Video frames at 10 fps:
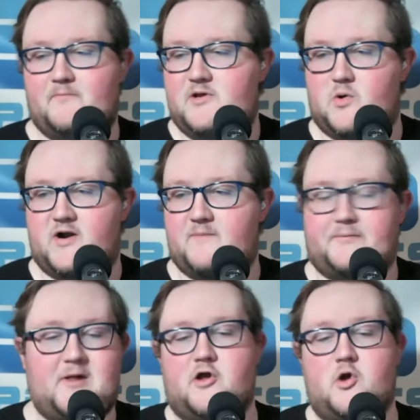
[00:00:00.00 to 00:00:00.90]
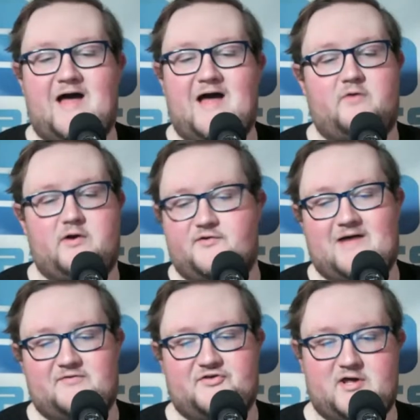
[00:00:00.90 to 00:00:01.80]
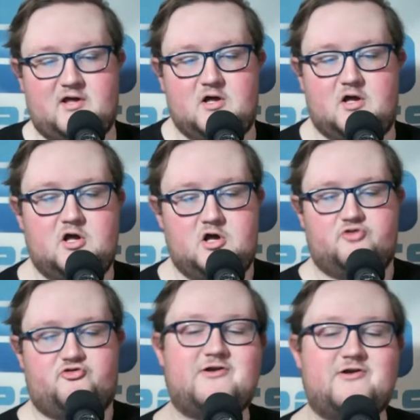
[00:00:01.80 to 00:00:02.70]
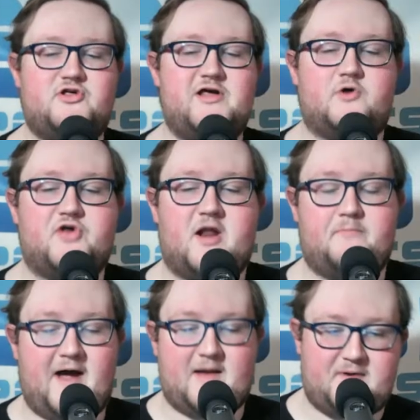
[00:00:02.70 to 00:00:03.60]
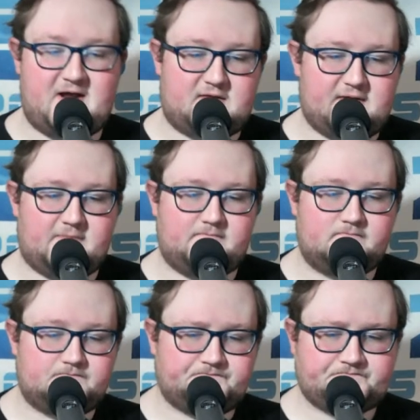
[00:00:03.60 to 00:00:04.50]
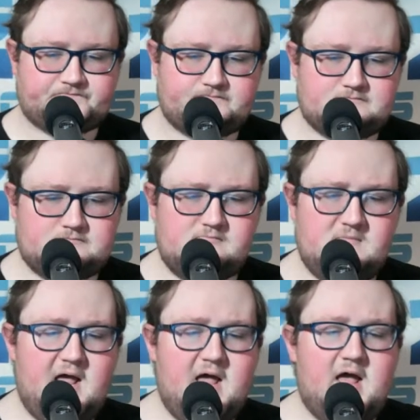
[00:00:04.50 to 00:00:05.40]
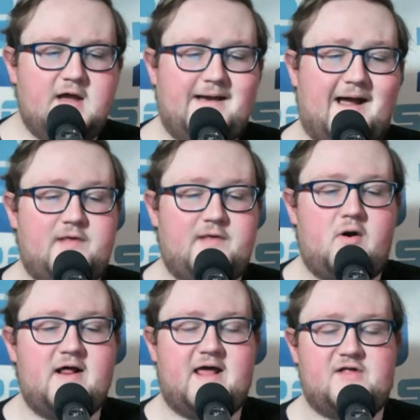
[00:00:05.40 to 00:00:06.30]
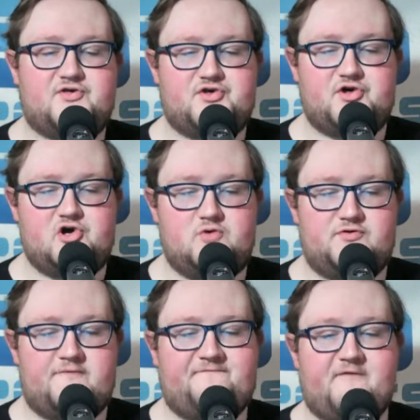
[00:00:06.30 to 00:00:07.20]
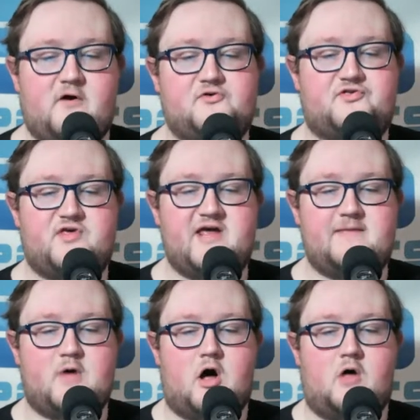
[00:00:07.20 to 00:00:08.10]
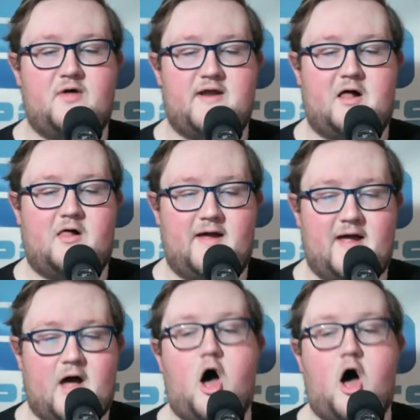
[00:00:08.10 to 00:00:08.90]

you were going to plug whoever. It's obviously Trent DeChico's not a bad pick there. Now, I do want to get to the first team All-NLL